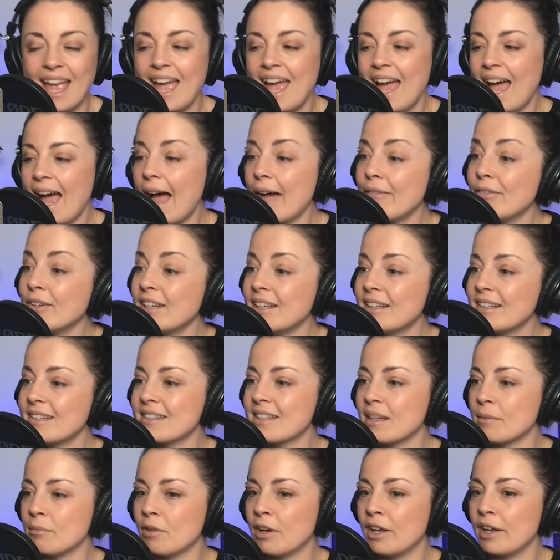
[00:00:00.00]
Having
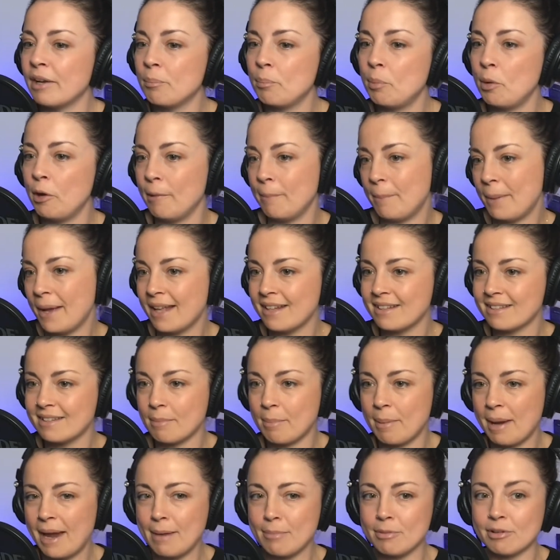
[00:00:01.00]
someone put pen to
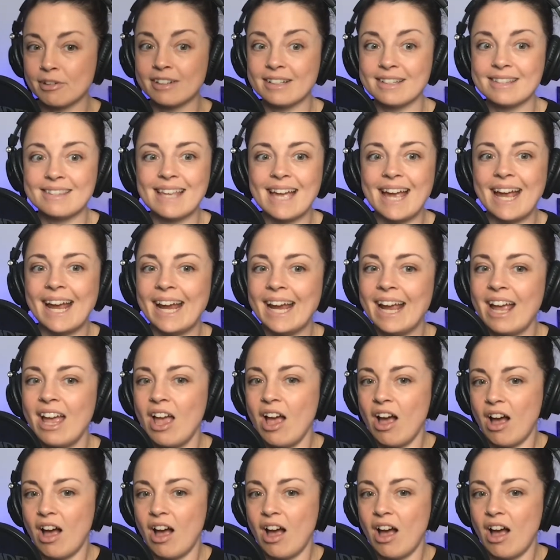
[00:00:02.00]
paper and say,